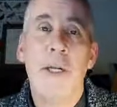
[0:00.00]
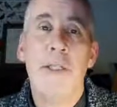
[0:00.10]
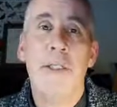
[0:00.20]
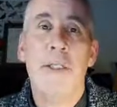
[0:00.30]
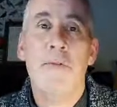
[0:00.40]

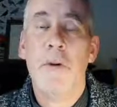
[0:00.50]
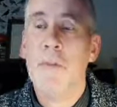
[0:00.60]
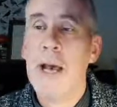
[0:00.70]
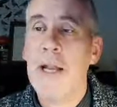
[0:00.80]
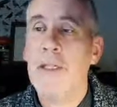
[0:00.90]
onions
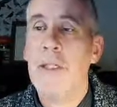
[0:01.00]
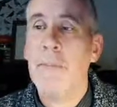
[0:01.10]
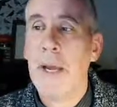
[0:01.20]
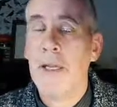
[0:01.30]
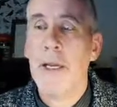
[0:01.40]
from Alison at
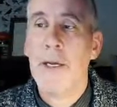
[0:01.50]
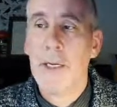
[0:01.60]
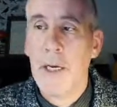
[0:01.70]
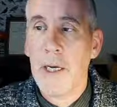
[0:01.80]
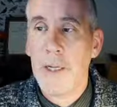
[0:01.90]
Backyard
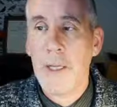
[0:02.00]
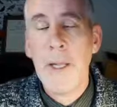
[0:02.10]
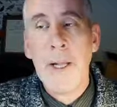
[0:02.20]
Larder,